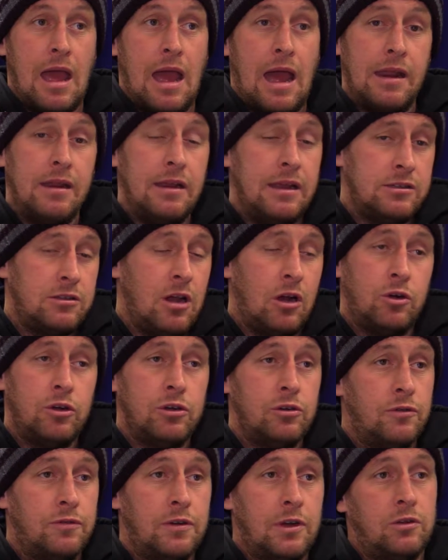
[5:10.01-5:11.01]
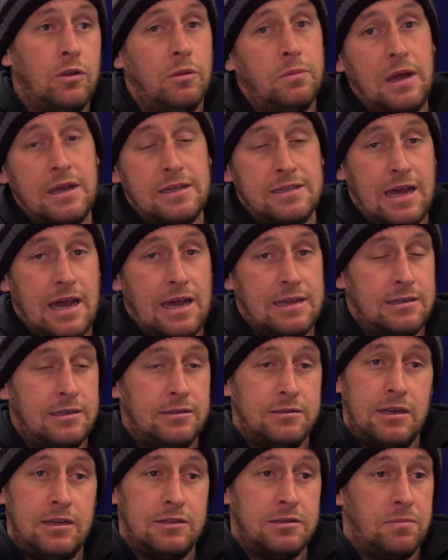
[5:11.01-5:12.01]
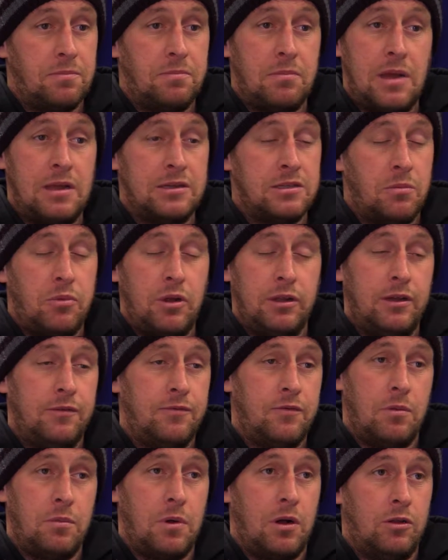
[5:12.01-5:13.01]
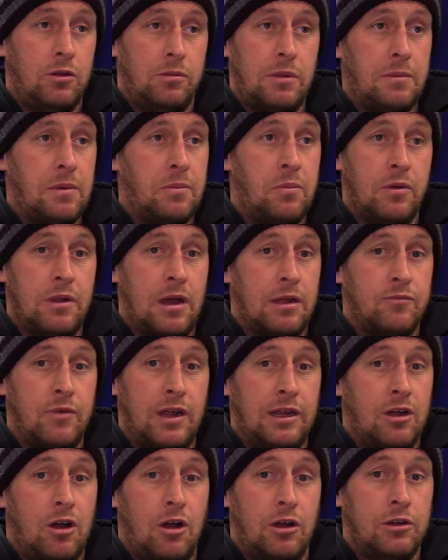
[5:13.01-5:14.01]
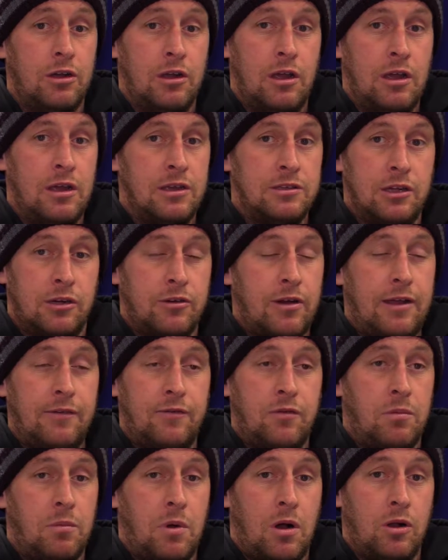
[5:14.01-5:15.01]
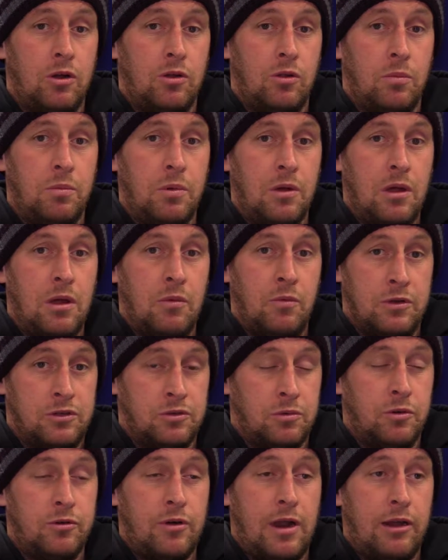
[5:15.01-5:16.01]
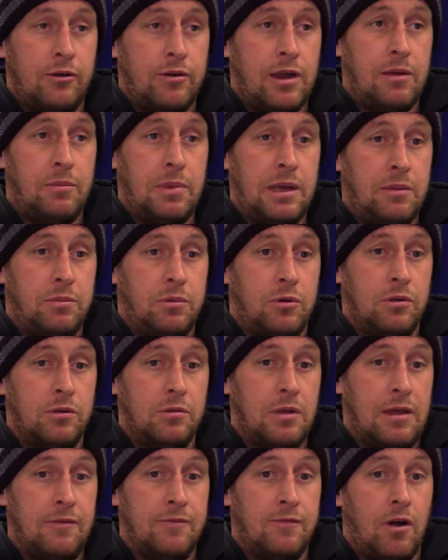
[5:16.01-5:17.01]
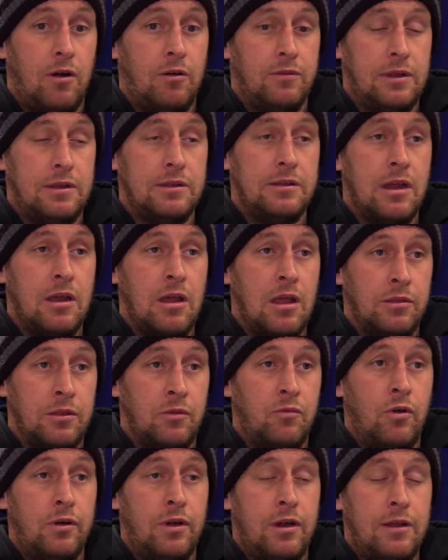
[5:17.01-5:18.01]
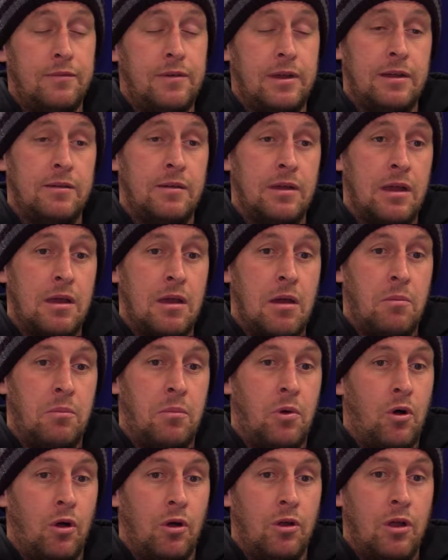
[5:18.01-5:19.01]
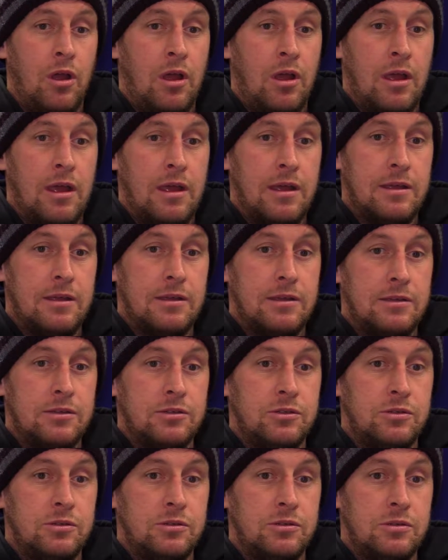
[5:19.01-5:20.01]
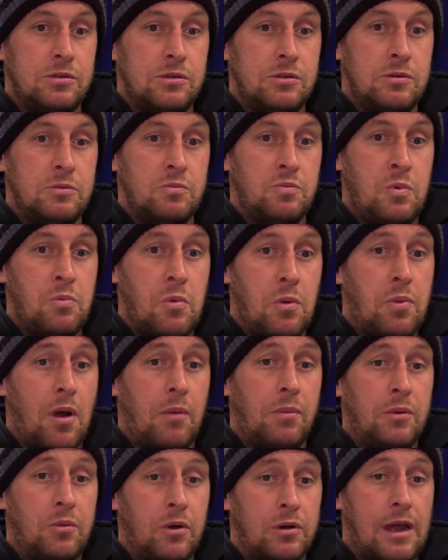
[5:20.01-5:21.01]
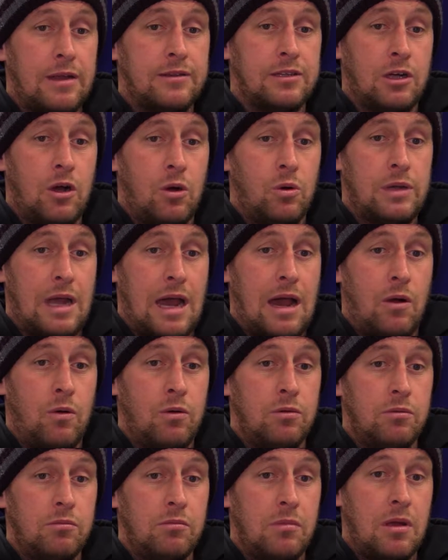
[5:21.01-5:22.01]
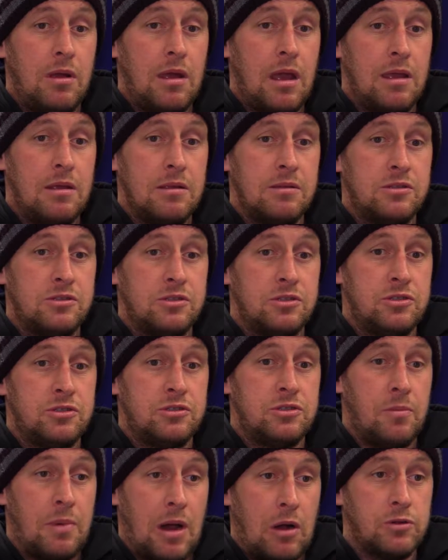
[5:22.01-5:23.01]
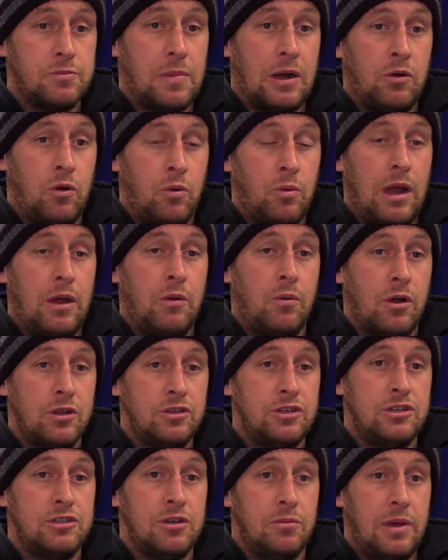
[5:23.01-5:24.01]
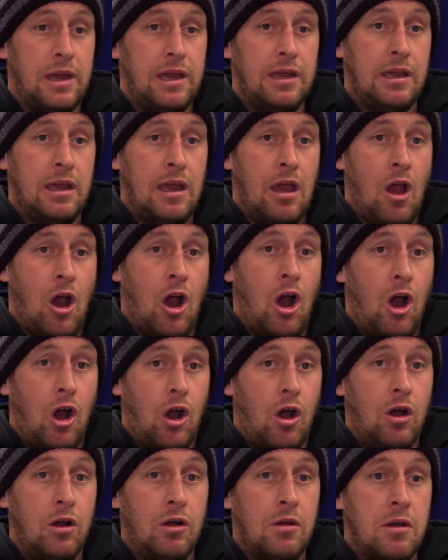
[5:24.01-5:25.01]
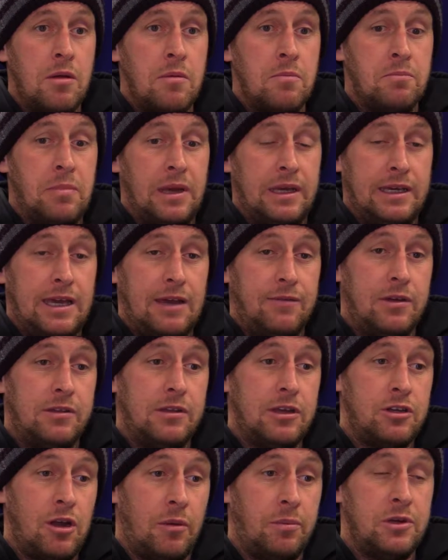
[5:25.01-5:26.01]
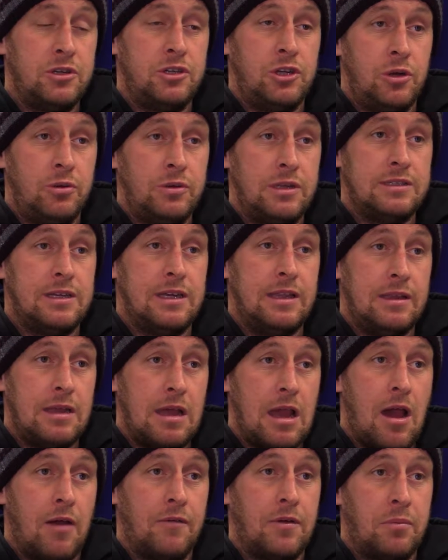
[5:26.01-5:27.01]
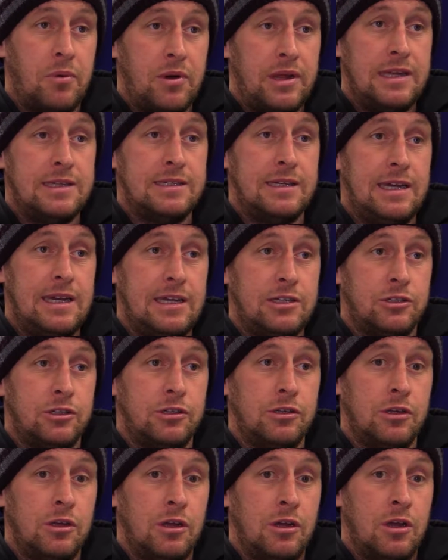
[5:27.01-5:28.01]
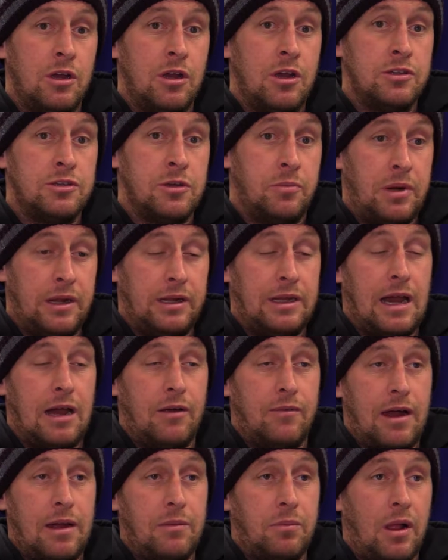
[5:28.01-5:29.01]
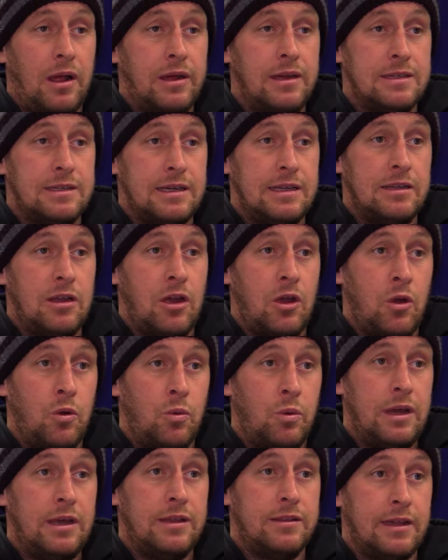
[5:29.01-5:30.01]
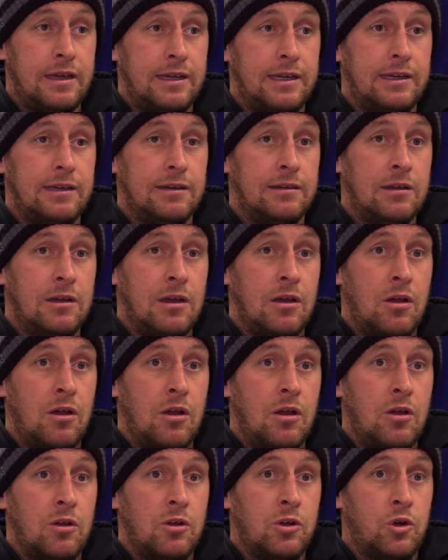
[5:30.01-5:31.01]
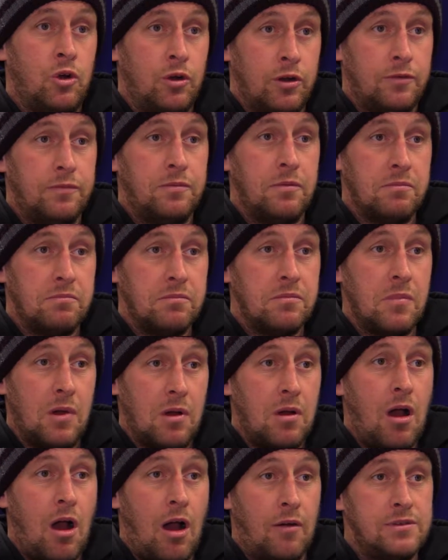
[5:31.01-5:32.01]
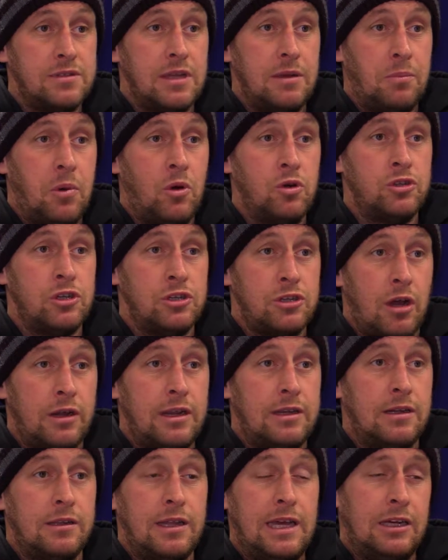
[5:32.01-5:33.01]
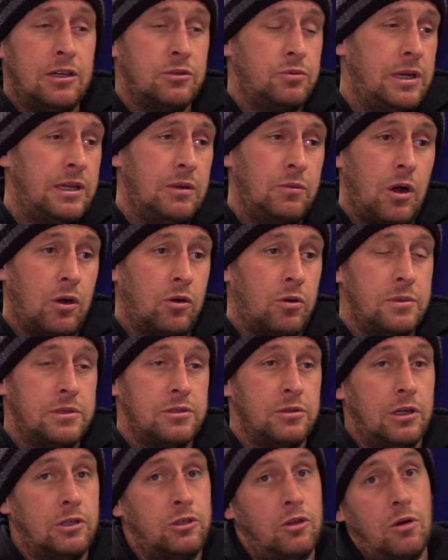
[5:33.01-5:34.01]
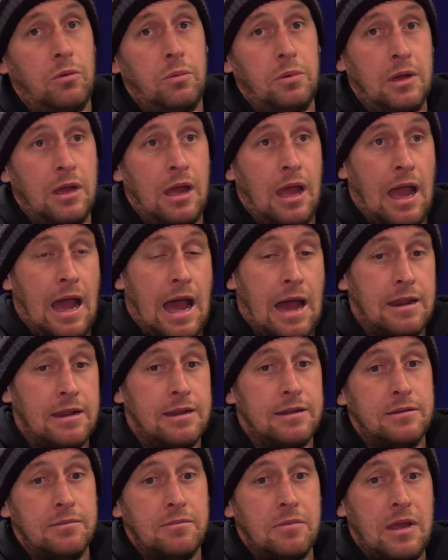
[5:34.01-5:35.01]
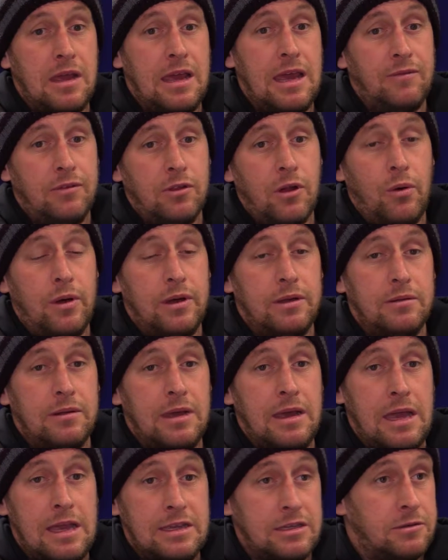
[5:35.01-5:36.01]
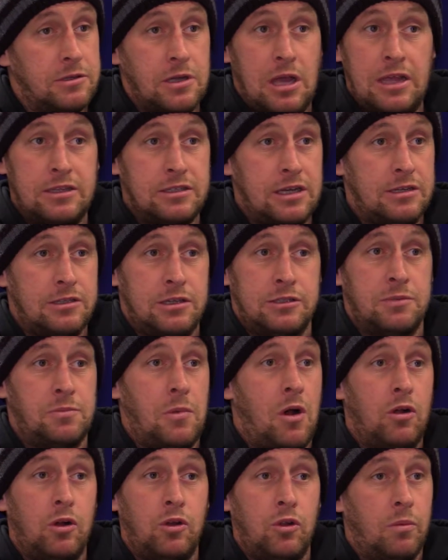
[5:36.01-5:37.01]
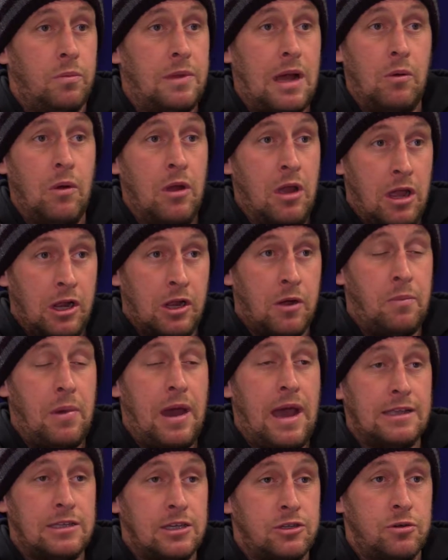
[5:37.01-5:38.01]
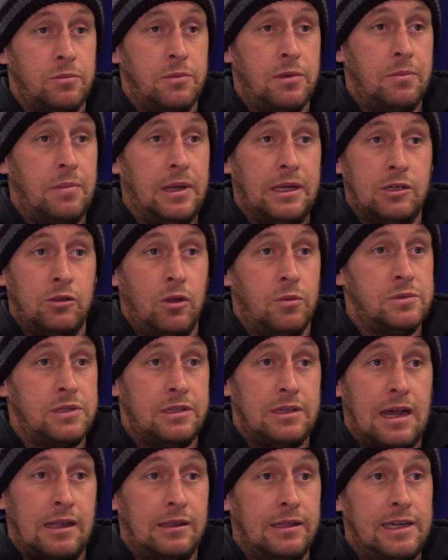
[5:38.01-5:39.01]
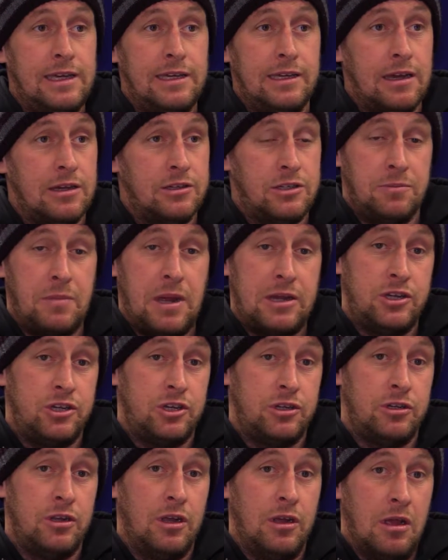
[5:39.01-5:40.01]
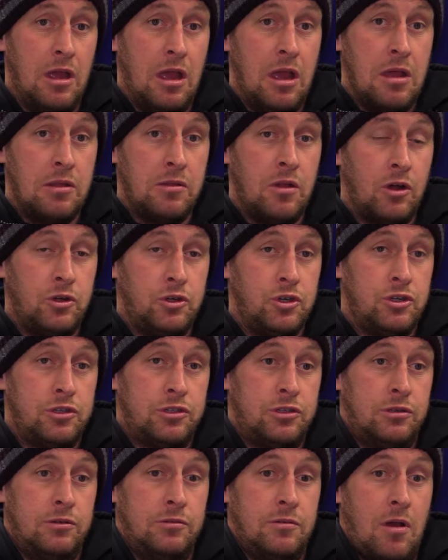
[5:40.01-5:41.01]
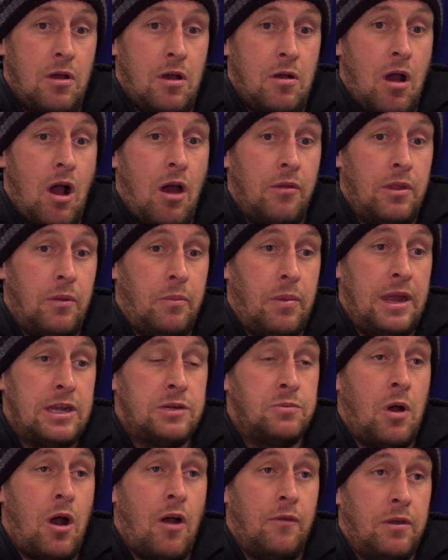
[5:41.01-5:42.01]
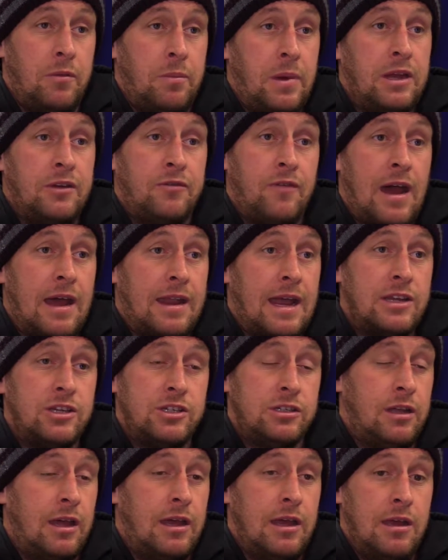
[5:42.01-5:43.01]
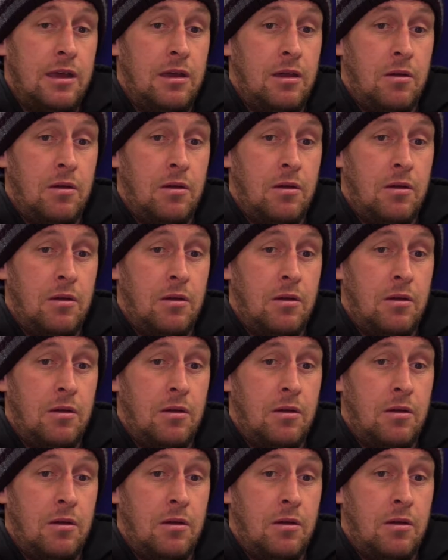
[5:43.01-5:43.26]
And it's not good enough for a club that size. It's a brilliant football club, let me put that on record. It's a great football club with some great, great people involved in the running of it. But we probably would have to go down to bounce back up where we wanted to be, or been given the opportunity of a pre-season to bring our right players in who we think could have obviously pushed us on in the league, because we didn't want to come into the club. And even though it's a small club now compared to some of the big clubs in that league, as you mentioned, not just on the pitch but off the pitch financially,